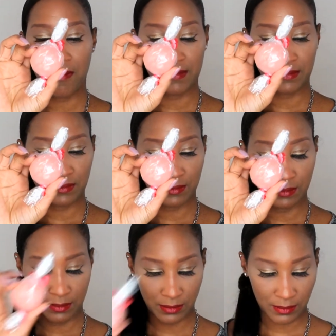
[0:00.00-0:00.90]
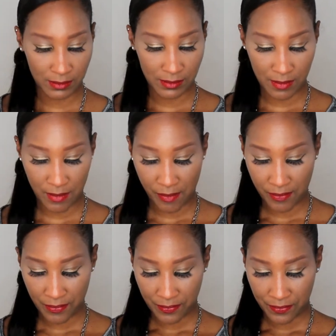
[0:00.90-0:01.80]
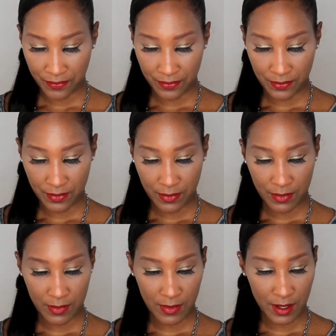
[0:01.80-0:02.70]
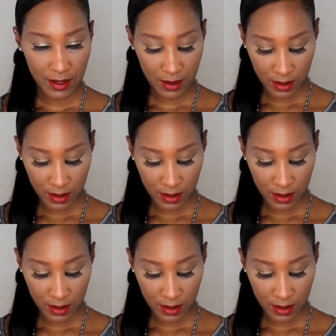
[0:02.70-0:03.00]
(no one is talking)